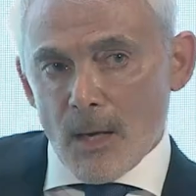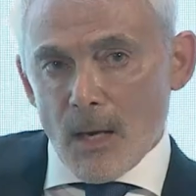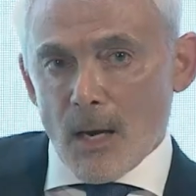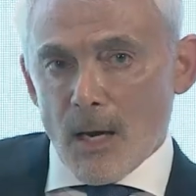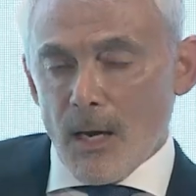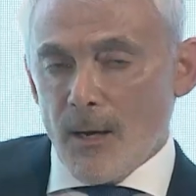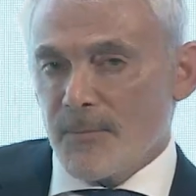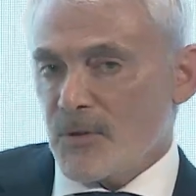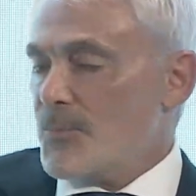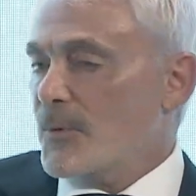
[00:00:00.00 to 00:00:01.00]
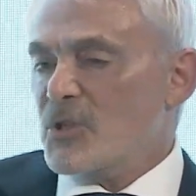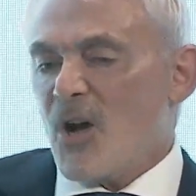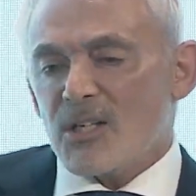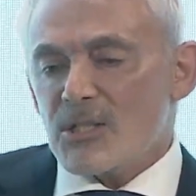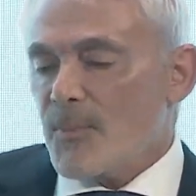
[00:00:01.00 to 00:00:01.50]
There's been
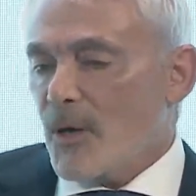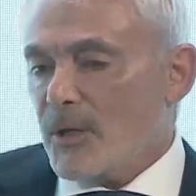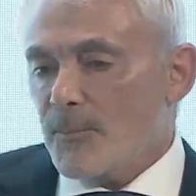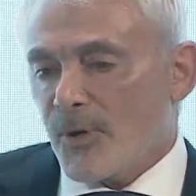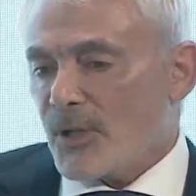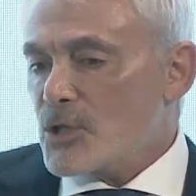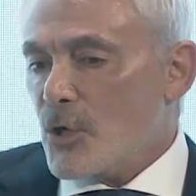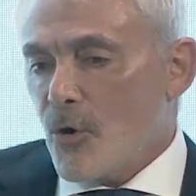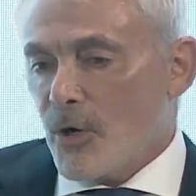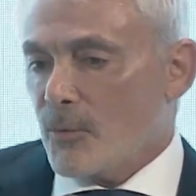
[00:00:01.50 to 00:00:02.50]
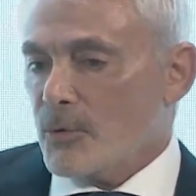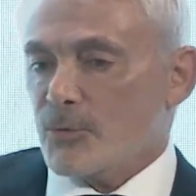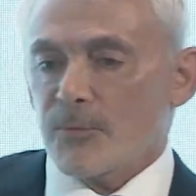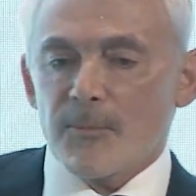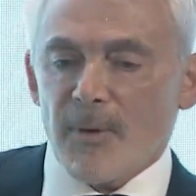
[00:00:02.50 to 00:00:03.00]
talks about a BRICS coin, which
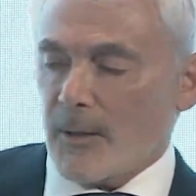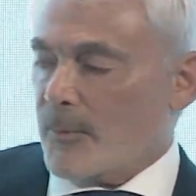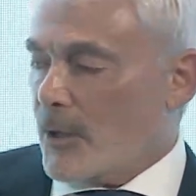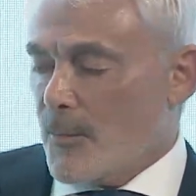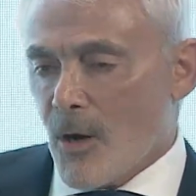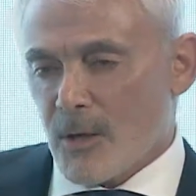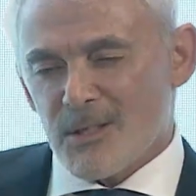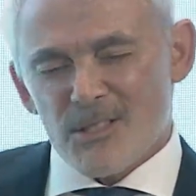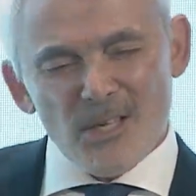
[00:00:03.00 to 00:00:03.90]
would be backed by commodities.